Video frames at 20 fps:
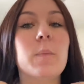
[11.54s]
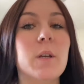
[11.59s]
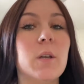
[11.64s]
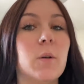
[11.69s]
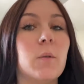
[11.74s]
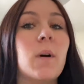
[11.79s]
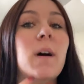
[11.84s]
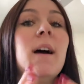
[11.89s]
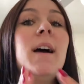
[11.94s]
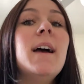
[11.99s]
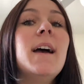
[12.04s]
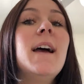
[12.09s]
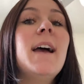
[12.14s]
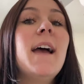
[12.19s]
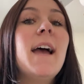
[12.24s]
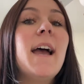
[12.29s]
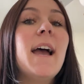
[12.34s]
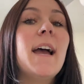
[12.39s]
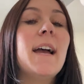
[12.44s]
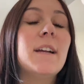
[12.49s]
you
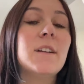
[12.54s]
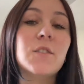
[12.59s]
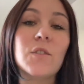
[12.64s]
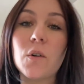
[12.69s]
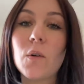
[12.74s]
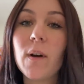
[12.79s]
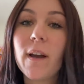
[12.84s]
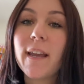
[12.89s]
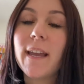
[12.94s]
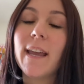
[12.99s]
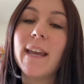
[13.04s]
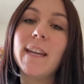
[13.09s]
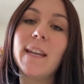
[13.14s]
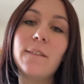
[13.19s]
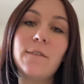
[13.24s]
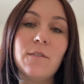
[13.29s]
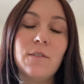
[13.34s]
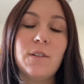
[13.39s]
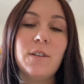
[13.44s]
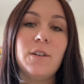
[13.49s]
enjoy, and
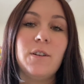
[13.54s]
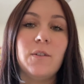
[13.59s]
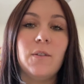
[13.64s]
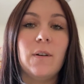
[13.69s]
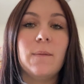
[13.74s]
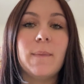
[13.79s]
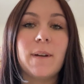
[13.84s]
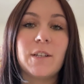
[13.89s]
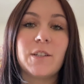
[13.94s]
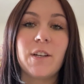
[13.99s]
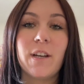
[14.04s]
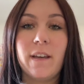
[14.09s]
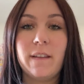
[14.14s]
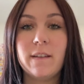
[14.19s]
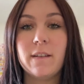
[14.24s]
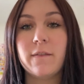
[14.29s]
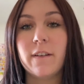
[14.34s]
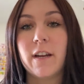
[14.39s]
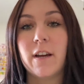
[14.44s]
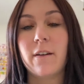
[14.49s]
if you do, make sure you give
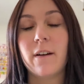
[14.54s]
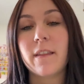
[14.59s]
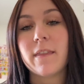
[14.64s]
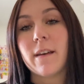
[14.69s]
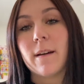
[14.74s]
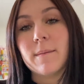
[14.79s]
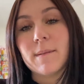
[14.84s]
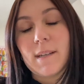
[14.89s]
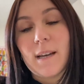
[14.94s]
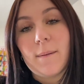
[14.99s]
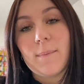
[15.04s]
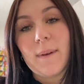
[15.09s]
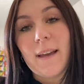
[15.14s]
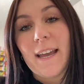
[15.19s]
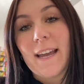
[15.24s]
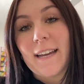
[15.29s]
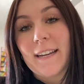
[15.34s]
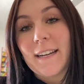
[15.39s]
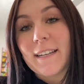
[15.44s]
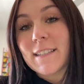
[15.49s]
this video a thumbs up
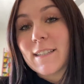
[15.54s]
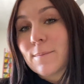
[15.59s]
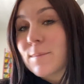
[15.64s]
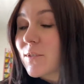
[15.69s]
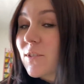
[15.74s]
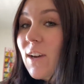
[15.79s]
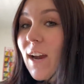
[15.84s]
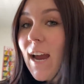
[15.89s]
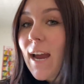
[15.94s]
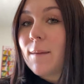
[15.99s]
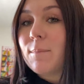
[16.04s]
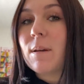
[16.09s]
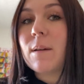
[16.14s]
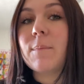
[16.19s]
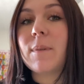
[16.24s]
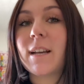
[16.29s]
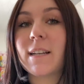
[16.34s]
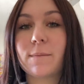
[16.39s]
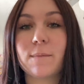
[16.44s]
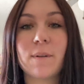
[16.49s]
and subscribe
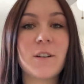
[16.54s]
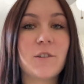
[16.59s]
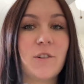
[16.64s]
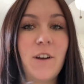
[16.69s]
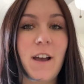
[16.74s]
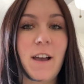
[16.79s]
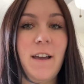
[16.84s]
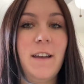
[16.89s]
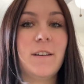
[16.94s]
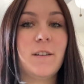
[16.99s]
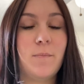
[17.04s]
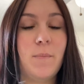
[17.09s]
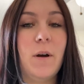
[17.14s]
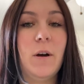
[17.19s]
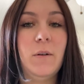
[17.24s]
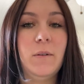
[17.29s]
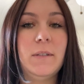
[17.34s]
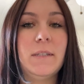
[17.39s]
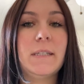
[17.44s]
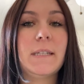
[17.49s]
because I'm gonna try to
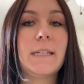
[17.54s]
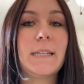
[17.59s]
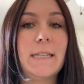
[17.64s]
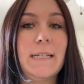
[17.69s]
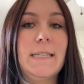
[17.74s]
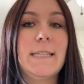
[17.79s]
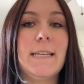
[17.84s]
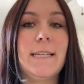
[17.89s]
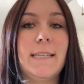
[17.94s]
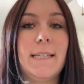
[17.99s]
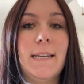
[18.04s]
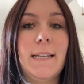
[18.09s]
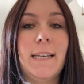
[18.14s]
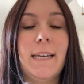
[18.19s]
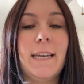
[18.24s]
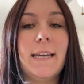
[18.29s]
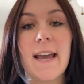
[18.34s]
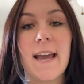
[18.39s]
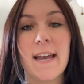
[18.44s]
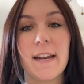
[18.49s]
post
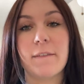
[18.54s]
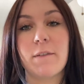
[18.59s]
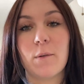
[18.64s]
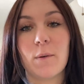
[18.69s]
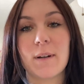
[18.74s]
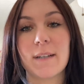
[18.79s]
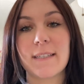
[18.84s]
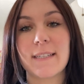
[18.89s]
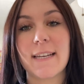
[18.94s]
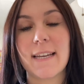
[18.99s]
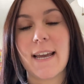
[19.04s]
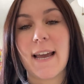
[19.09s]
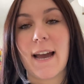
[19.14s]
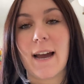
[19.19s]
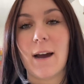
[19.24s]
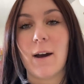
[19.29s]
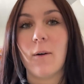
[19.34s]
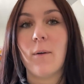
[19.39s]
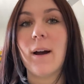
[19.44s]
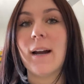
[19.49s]
consistently. And if you want to see
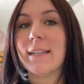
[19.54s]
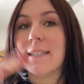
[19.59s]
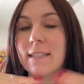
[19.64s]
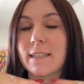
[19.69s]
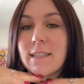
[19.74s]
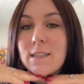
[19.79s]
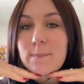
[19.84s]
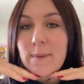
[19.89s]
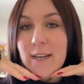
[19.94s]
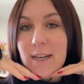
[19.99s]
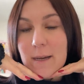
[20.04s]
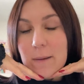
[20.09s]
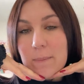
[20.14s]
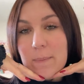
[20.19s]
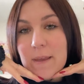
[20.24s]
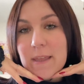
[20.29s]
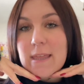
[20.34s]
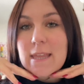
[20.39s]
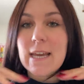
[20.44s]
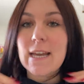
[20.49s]
how I did this makeup,
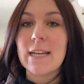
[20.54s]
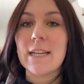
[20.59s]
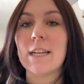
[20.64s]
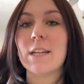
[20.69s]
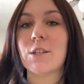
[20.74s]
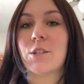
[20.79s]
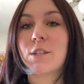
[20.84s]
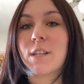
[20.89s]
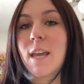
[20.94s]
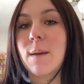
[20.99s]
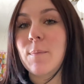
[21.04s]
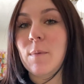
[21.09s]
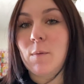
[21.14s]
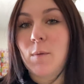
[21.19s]
then just keep on